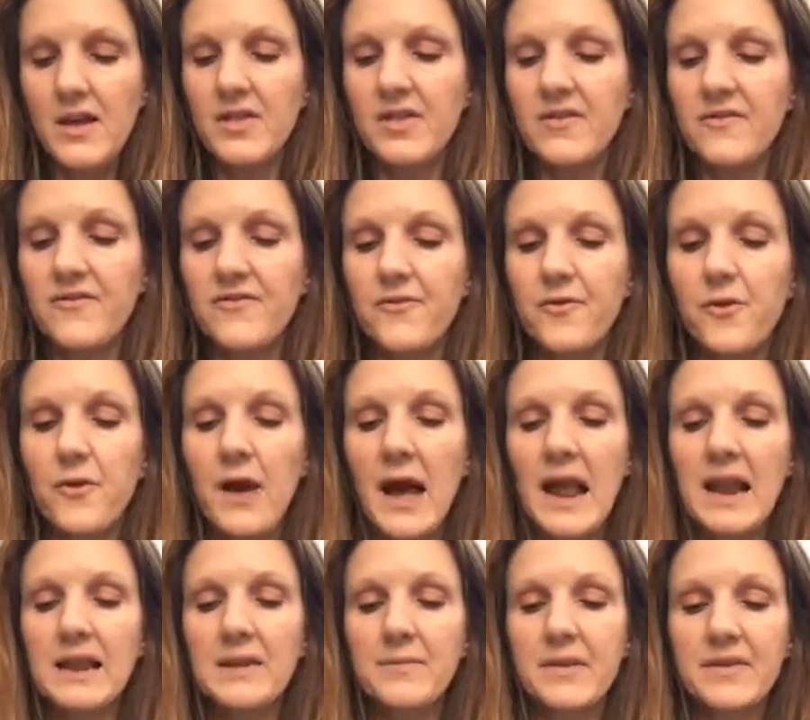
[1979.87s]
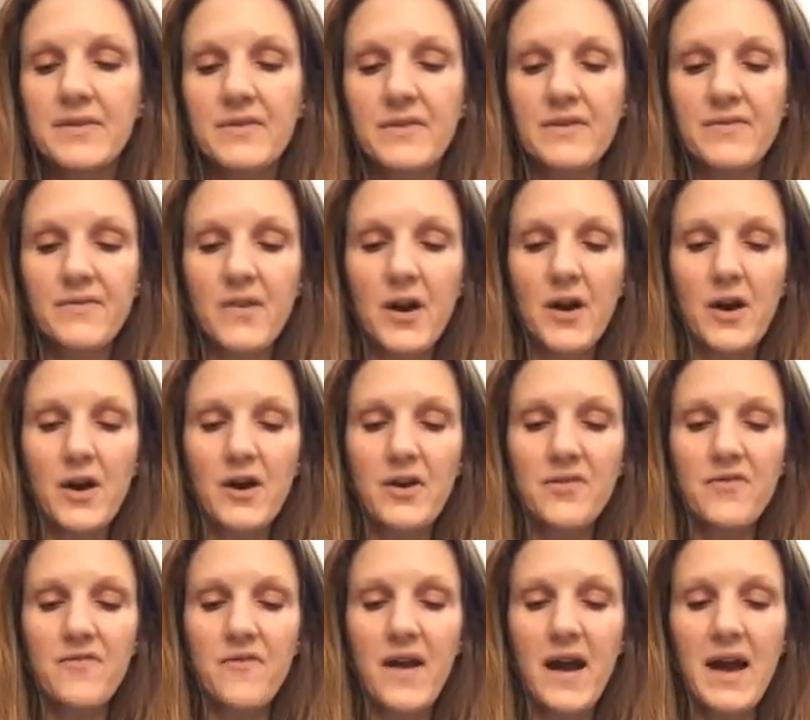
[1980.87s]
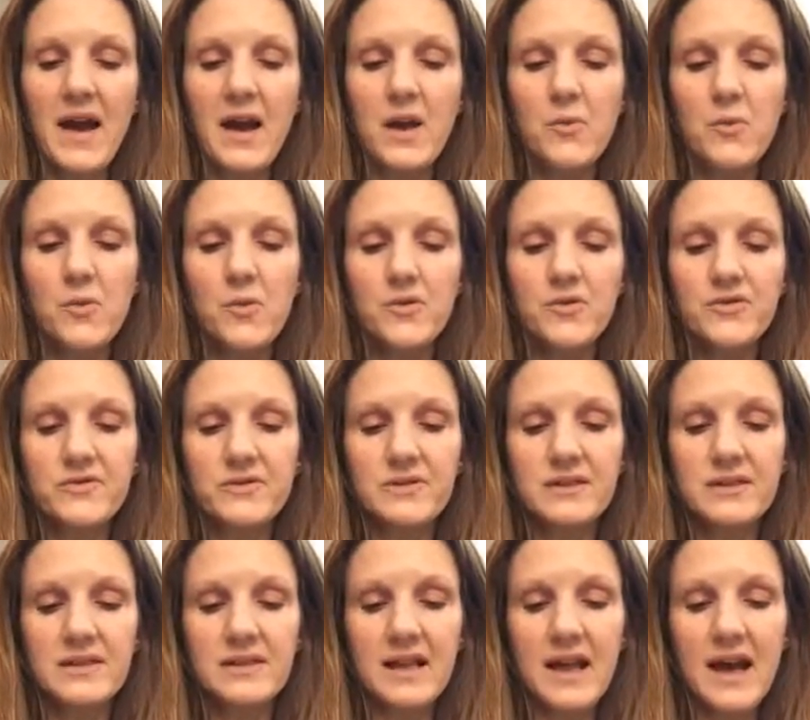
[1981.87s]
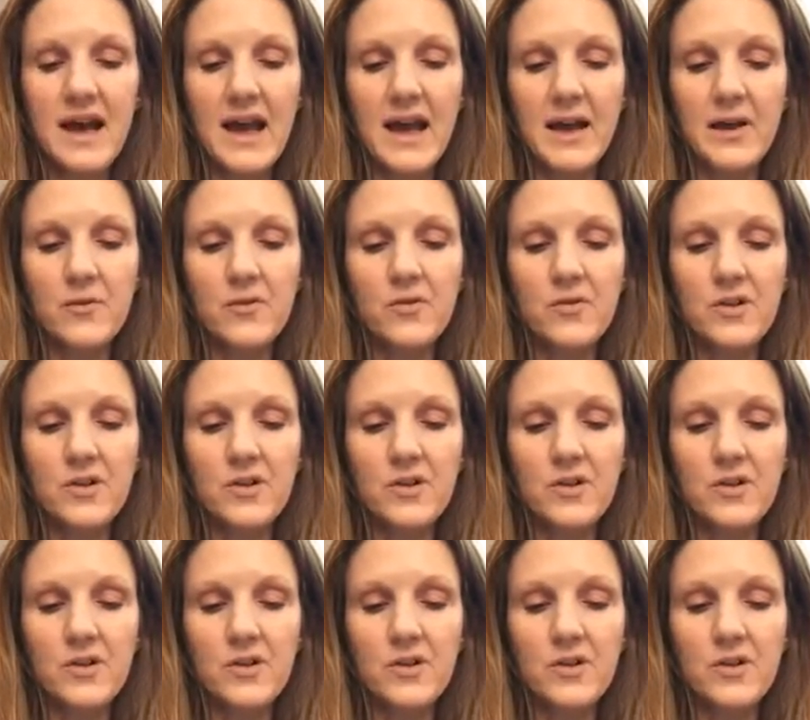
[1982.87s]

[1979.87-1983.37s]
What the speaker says: The four elements of earth, fire, water and sky all